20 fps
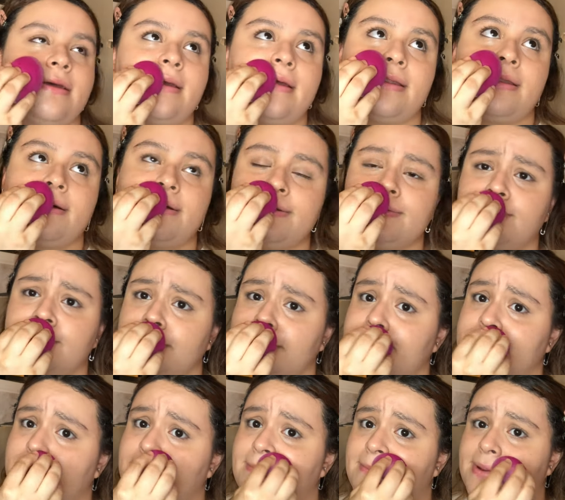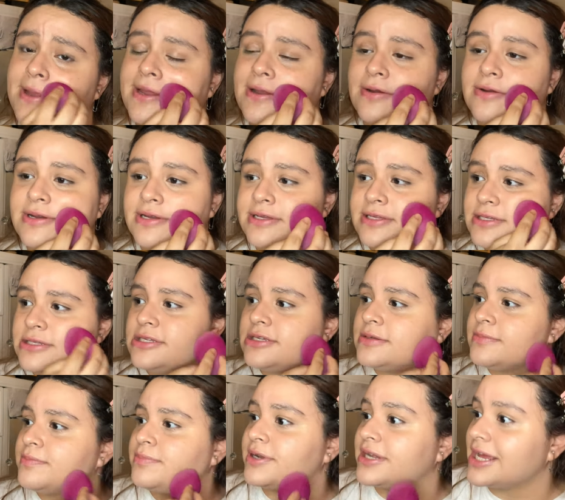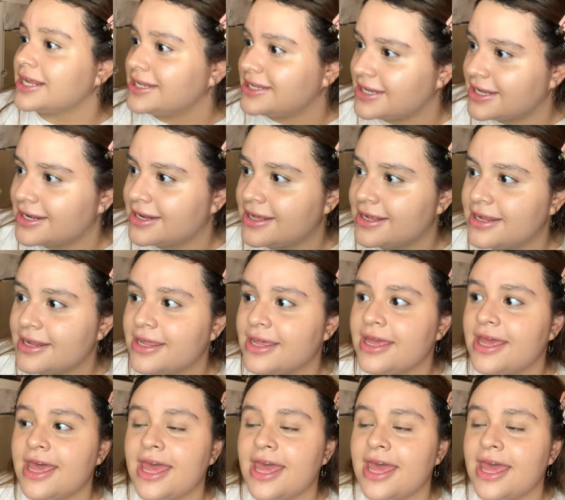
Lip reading: And I was really embarrassed, but I did it.